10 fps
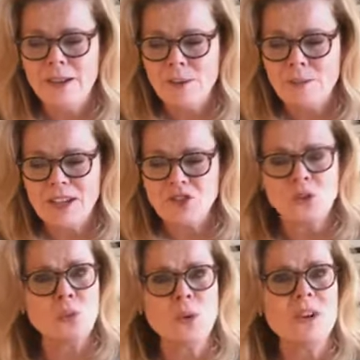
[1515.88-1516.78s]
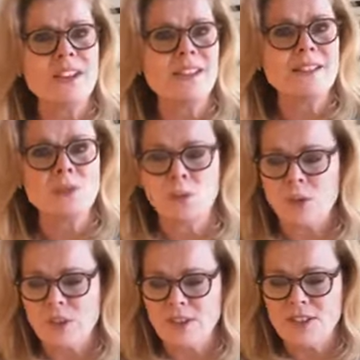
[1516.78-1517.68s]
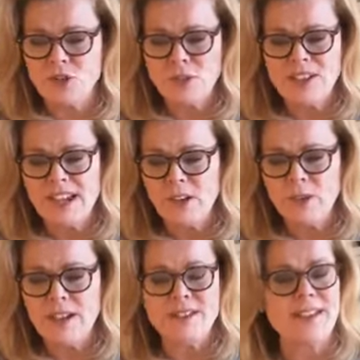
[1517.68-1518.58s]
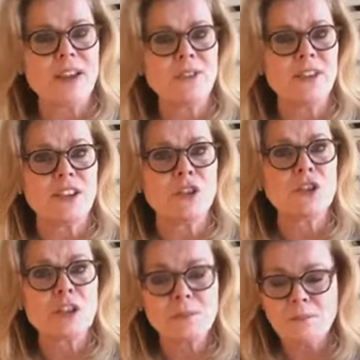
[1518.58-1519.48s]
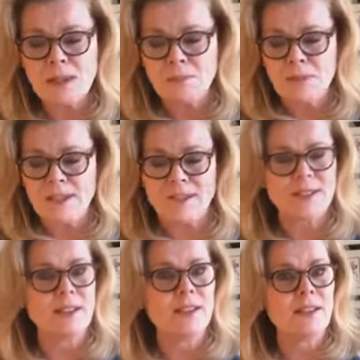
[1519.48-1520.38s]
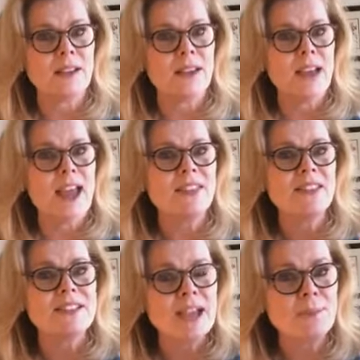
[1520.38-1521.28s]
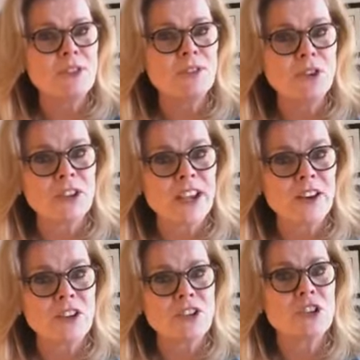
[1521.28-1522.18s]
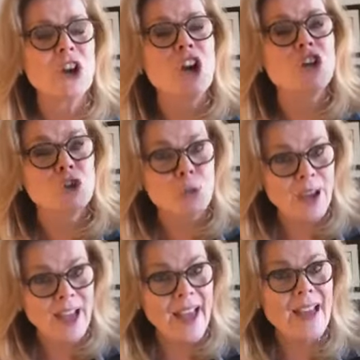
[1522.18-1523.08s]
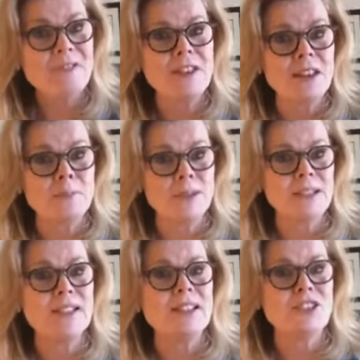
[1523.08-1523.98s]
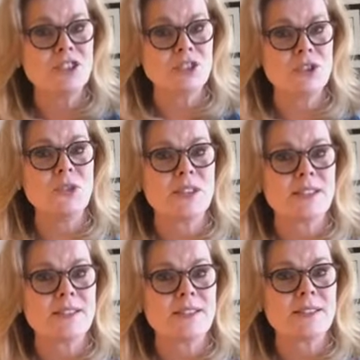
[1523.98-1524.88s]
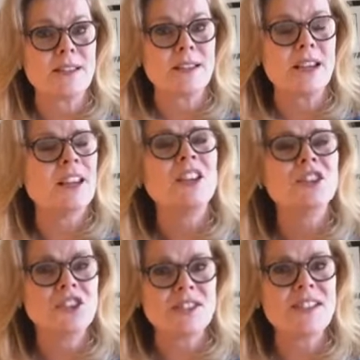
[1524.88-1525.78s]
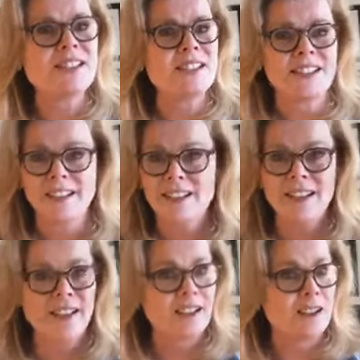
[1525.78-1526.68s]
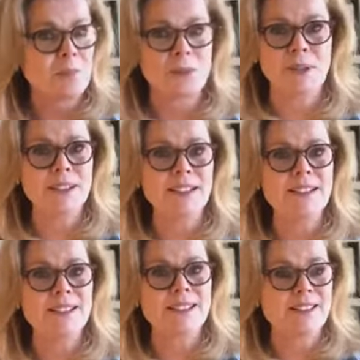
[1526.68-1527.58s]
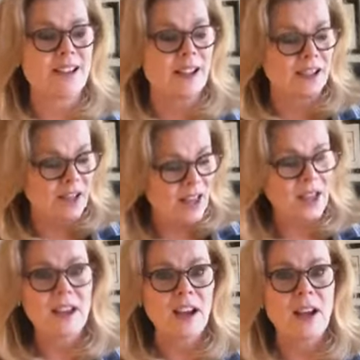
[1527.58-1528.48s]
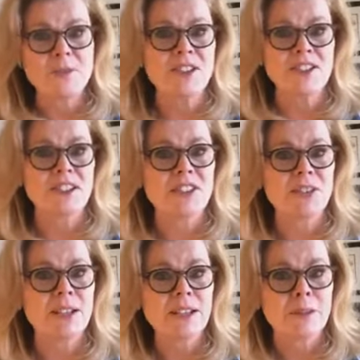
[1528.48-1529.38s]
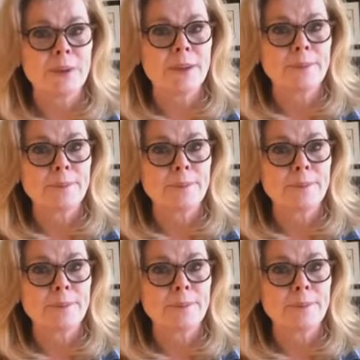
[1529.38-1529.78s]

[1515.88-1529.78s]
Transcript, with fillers: Because your word isn't worthless. Your integrity is everything, your commitment, and the depth of your character. You have the ability to do this. You just need to completely decide, I'm just going to do it anyway.